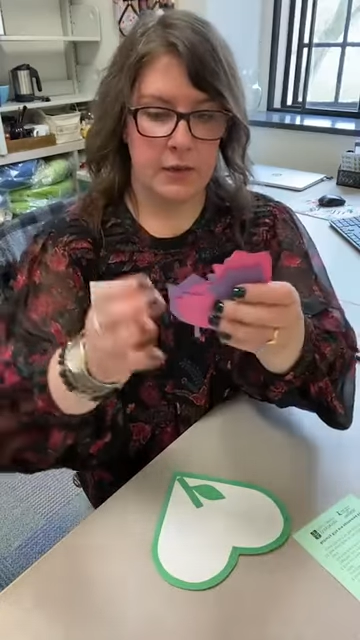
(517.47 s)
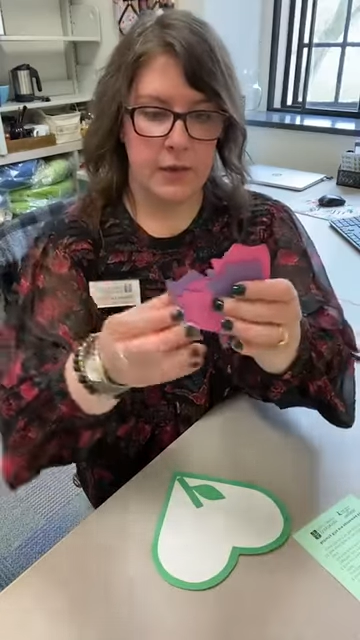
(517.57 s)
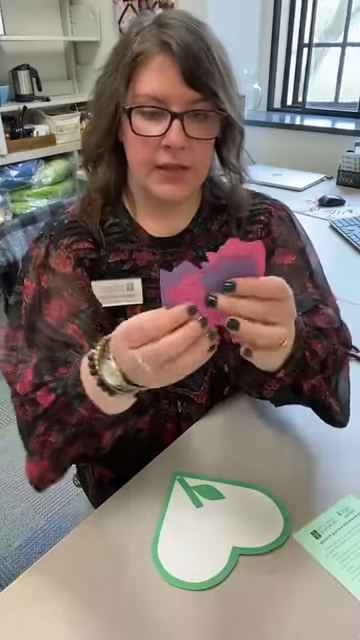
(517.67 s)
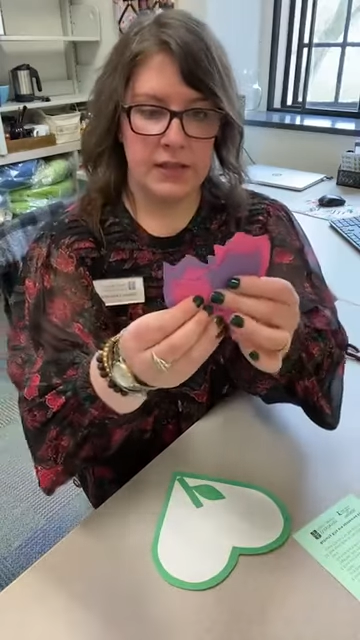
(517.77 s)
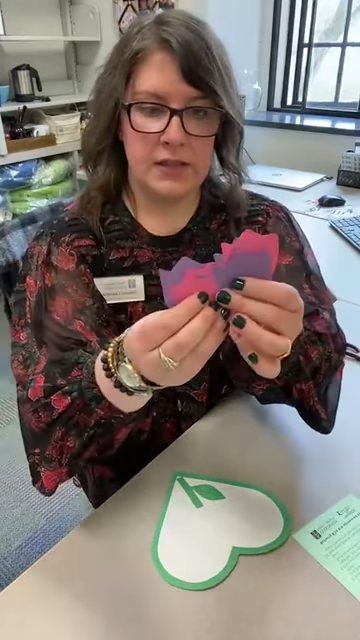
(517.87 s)

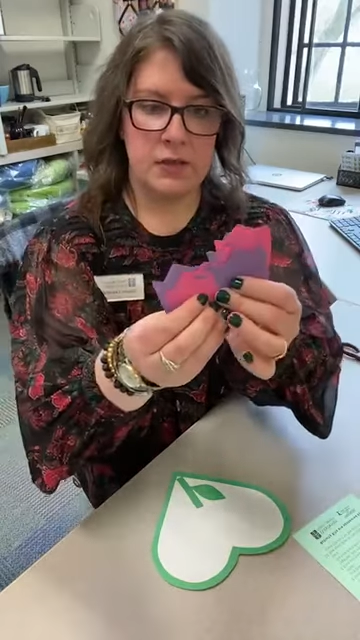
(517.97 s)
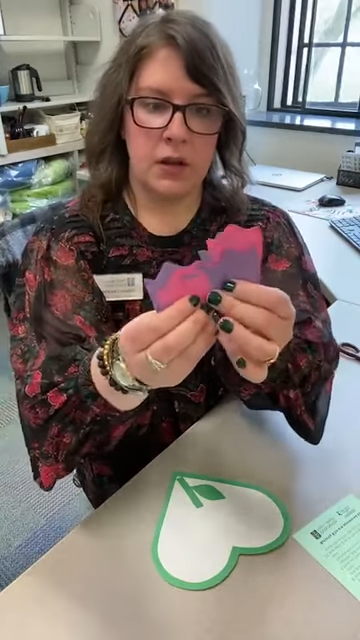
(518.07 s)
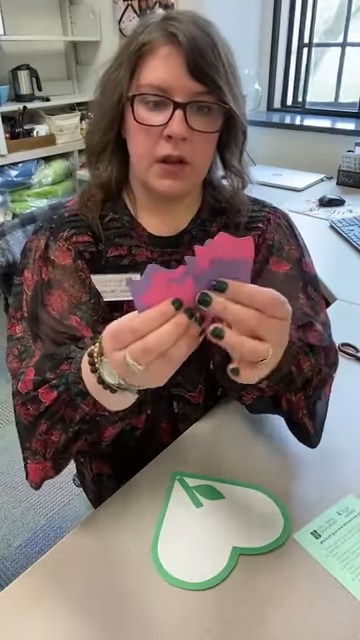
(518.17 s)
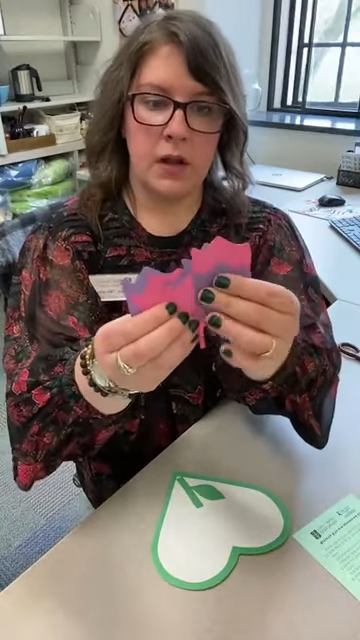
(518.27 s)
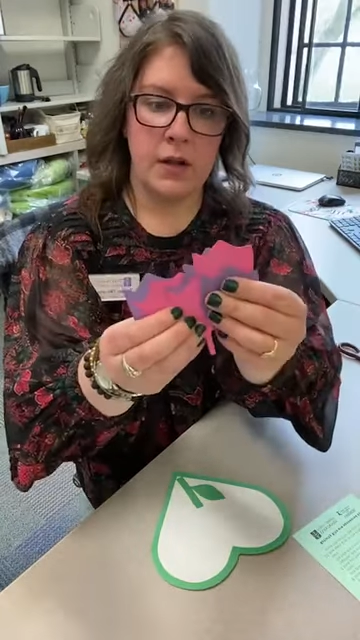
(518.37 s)
Okay, these
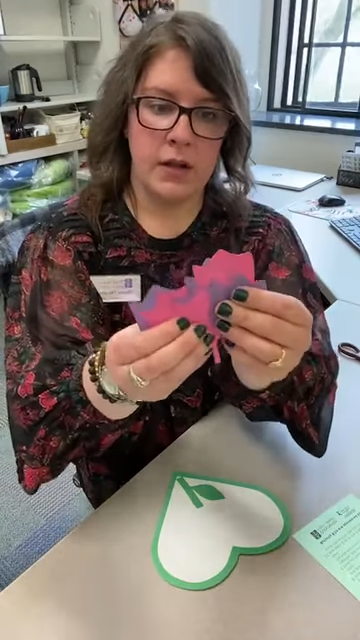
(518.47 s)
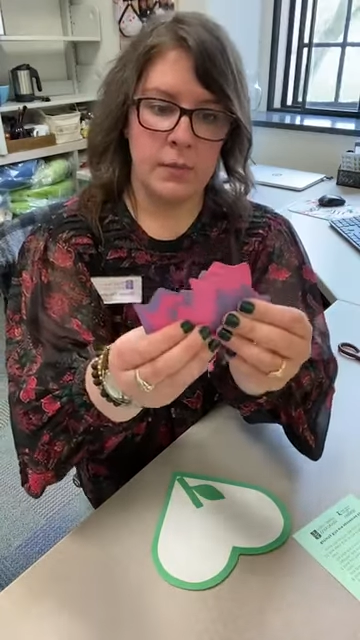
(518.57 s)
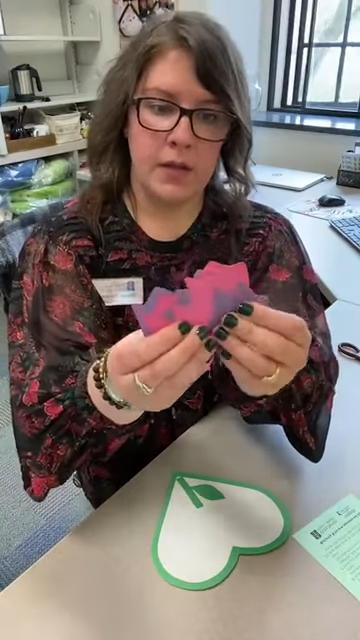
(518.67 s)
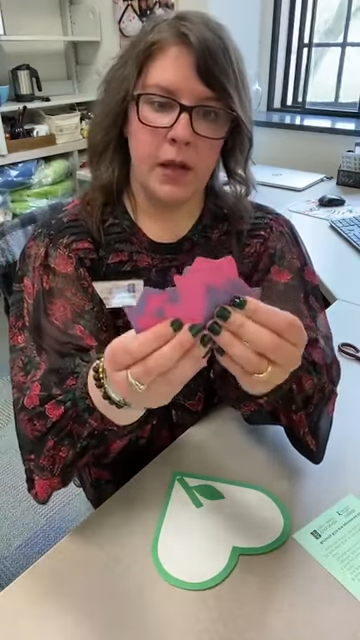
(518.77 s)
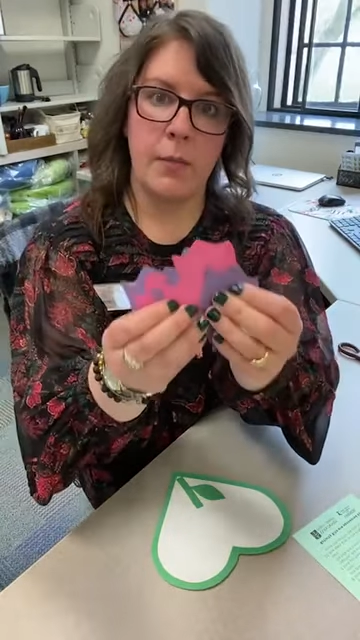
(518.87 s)
are all going to
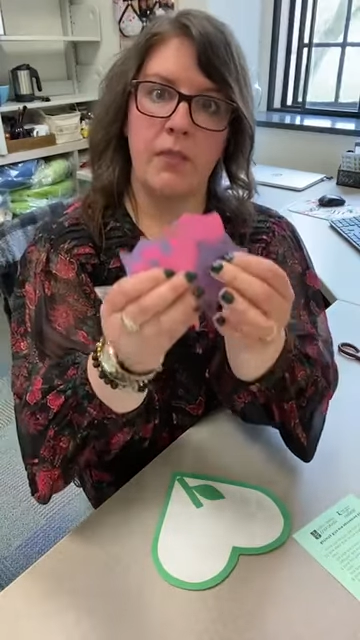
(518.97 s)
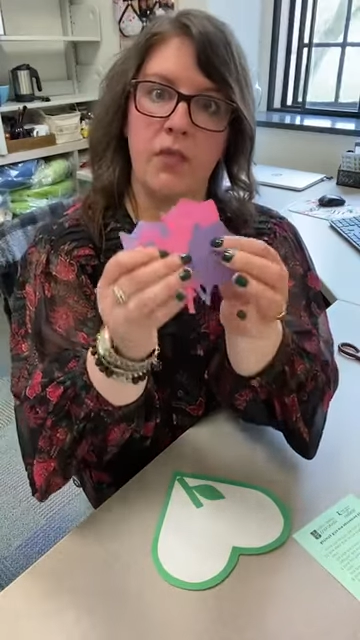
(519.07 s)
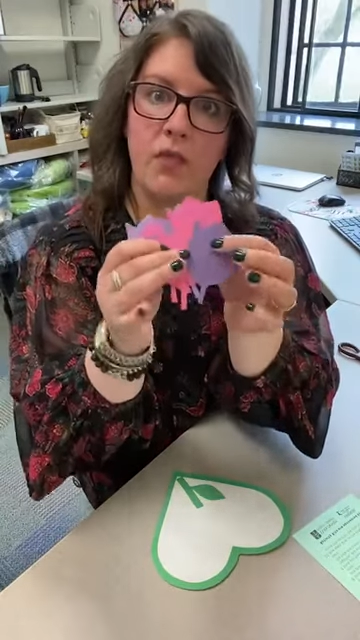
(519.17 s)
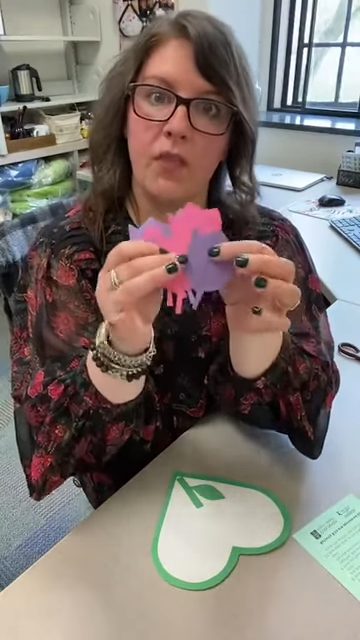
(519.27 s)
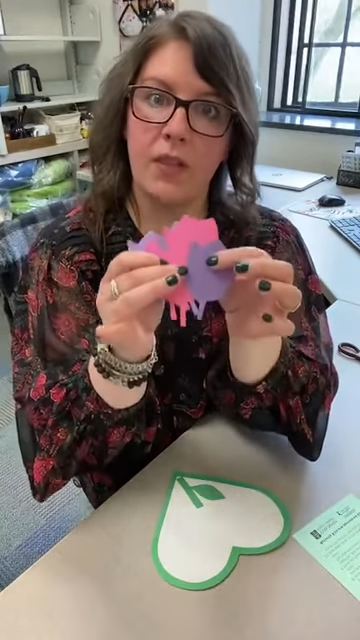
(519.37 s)
become
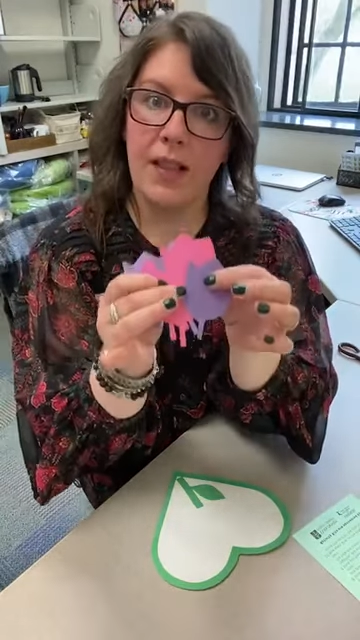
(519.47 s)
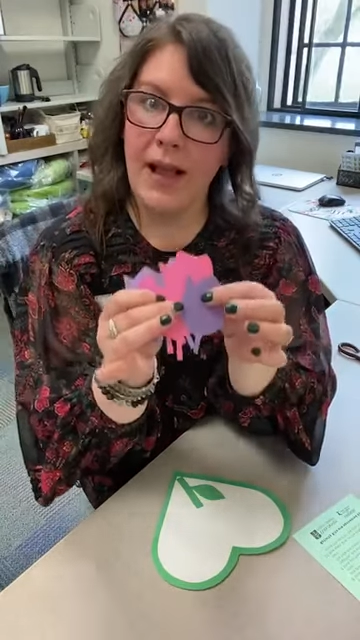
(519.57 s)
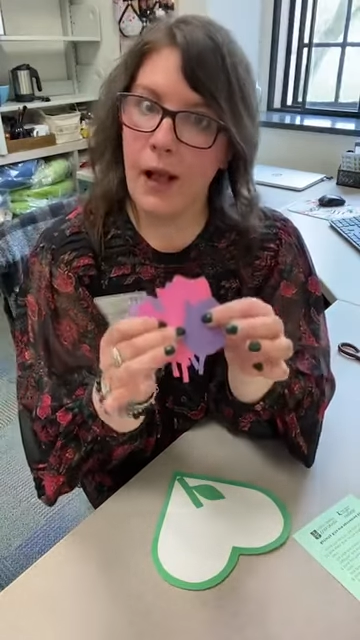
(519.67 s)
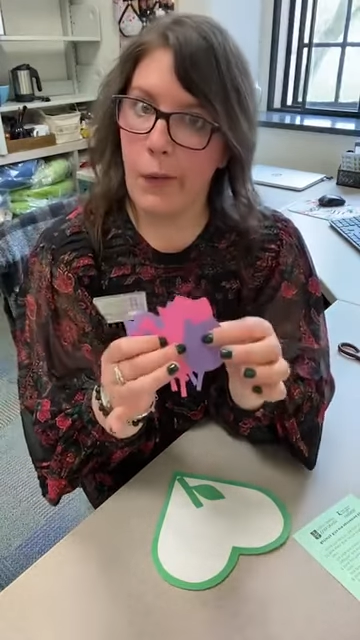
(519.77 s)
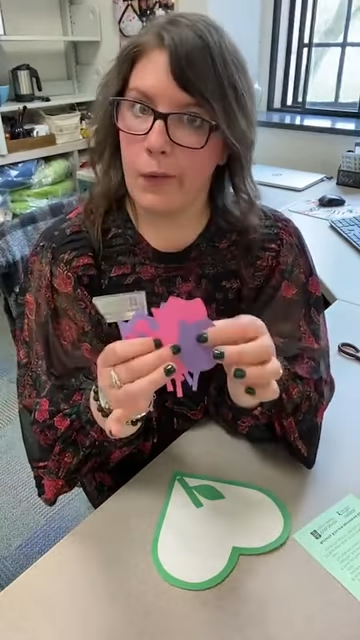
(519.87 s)

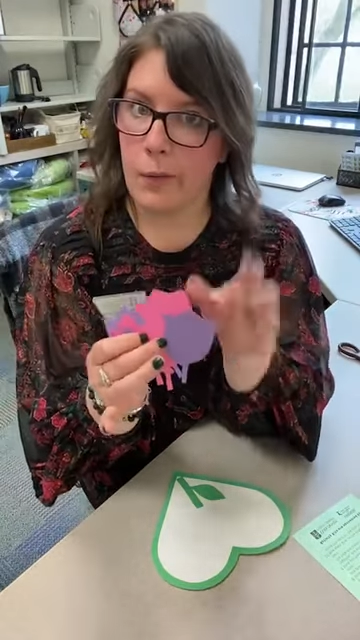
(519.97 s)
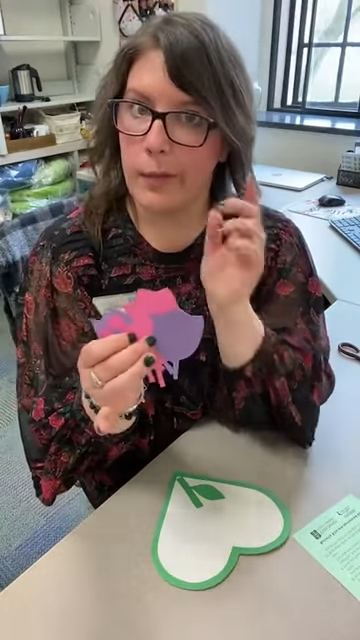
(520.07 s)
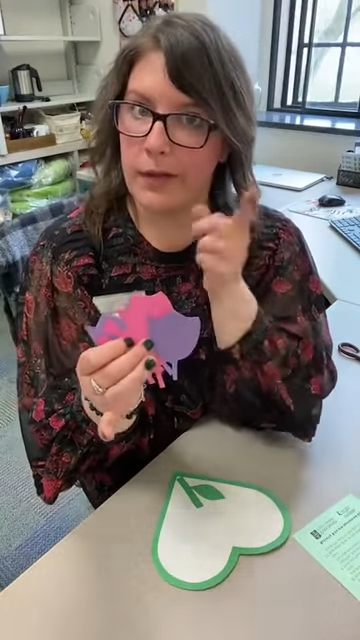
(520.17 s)
flower